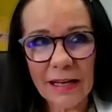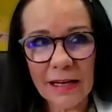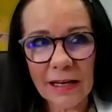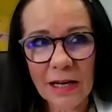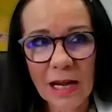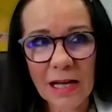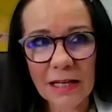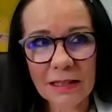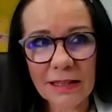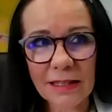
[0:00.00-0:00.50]

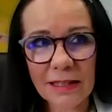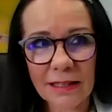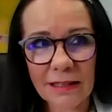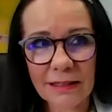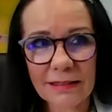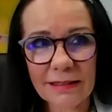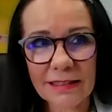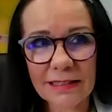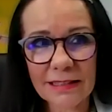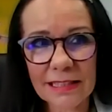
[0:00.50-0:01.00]
and I
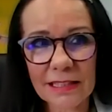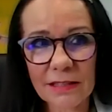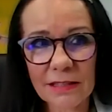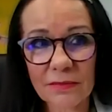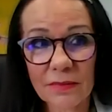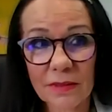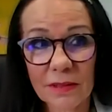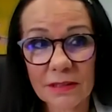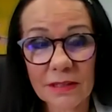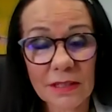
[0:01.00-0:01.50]
think it's
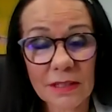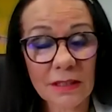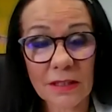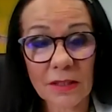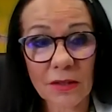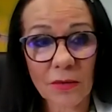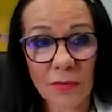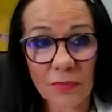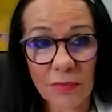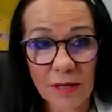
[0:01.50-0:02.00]
a it's an
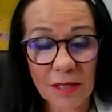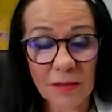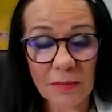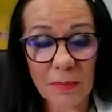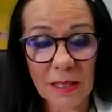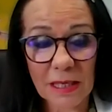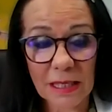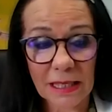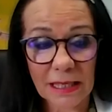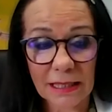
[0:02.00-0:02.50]

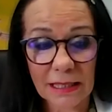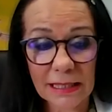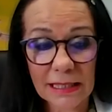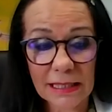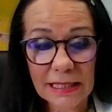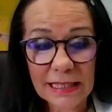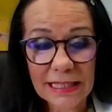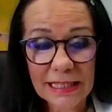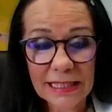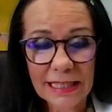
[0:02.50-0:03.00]
incredibly
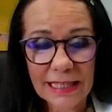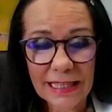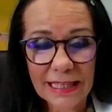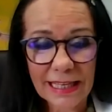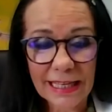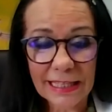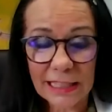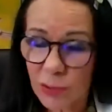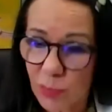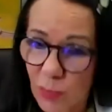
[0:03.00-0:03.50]

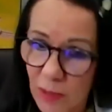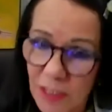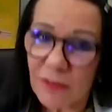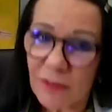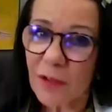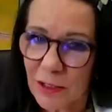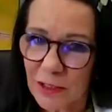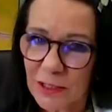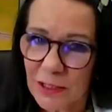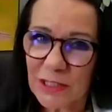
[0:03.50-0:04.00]
it's one
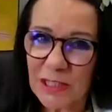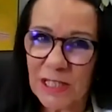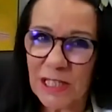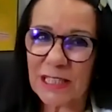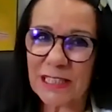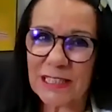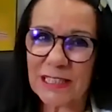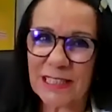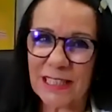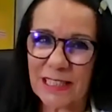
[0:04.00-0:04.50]
of those
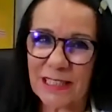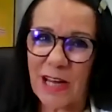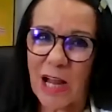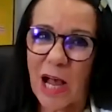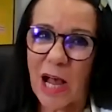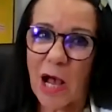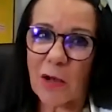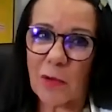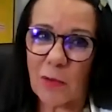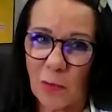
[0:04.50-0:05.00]
things that
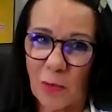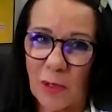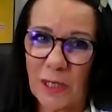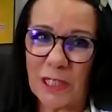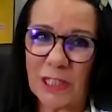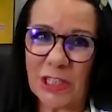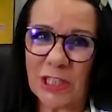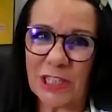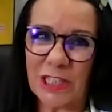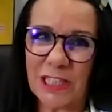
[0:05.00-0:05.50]
I
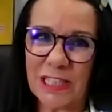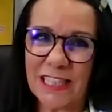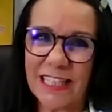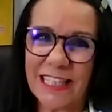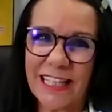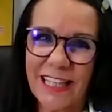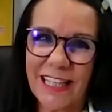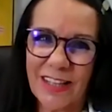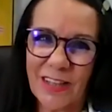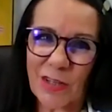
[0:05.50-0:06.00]
wish
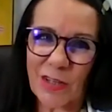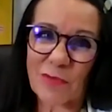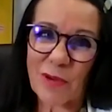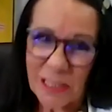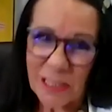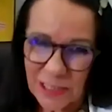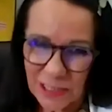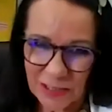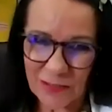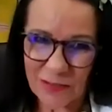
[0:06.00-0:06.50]
the
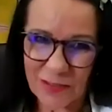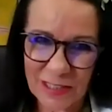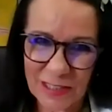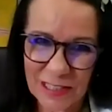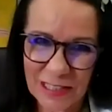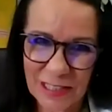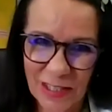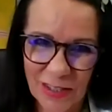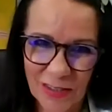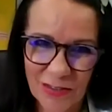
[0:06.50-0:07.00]
rest of
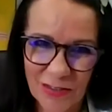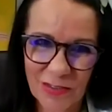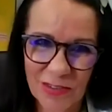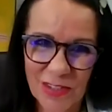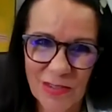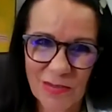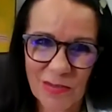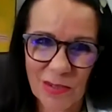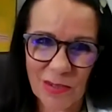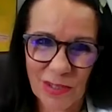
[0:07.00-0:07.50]
this
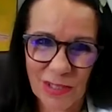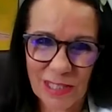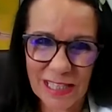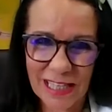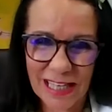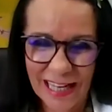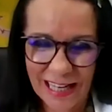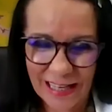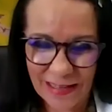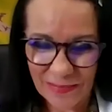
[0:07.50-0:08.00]
country would
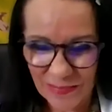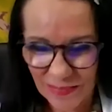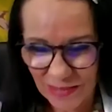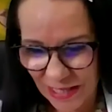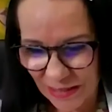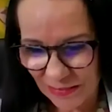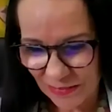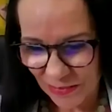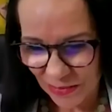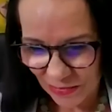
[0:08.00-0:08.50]
um,
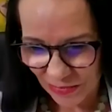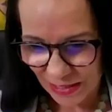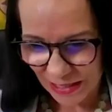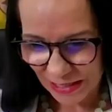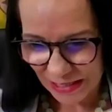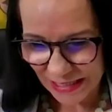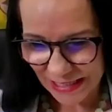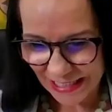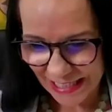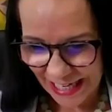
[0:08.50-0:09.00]
come to
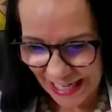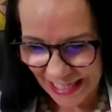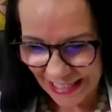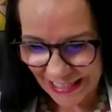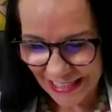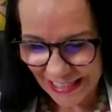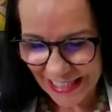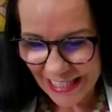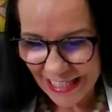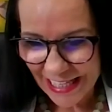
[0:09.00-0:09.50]

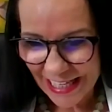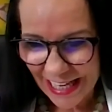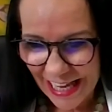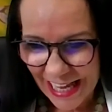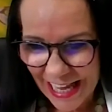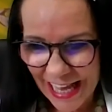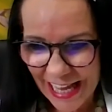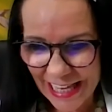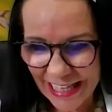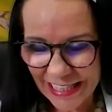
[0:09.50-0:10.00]
understand
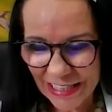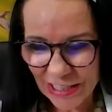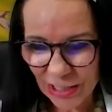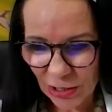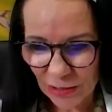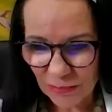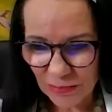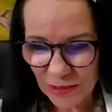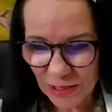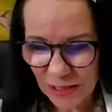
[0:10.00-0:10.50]
and
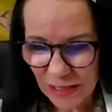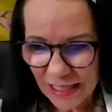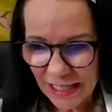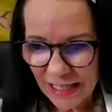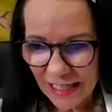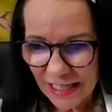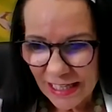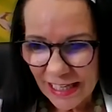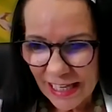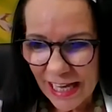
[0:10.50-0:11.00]
adopt.
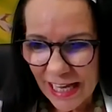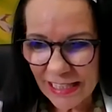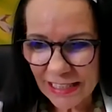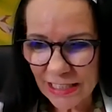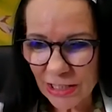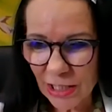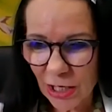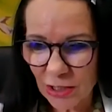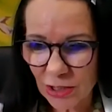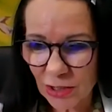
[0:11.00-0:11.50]

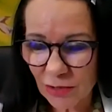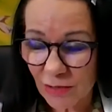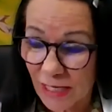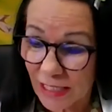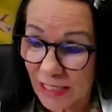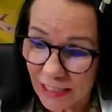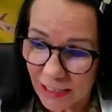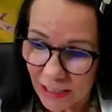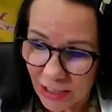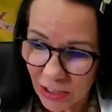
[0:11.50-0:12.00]
And to go
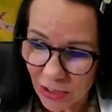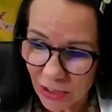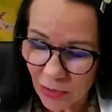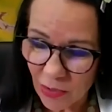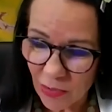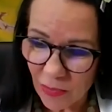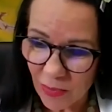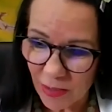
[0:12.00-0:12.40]
directly to your